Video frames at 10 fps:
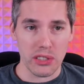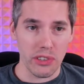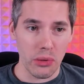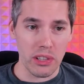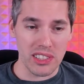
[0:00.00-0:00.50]
of
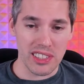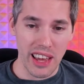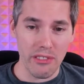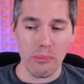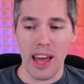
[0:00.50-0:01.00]
you, but
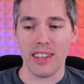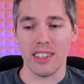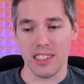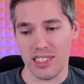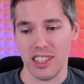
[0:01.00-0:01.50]
seven mana
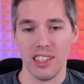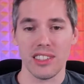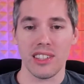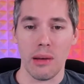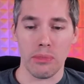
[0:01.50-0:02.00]
to steal
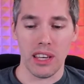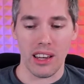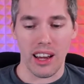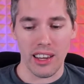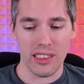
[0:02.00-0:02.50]
something,
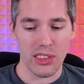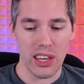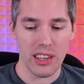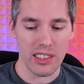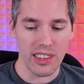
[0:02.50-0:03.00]
I
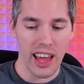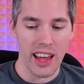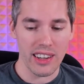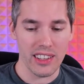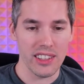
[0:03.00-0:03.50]
think
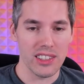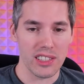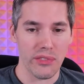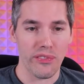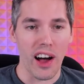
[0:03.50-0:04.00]
that
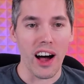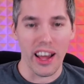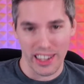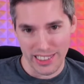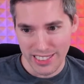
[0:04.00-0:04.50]
is
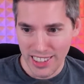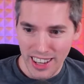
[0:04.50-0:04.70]
fine.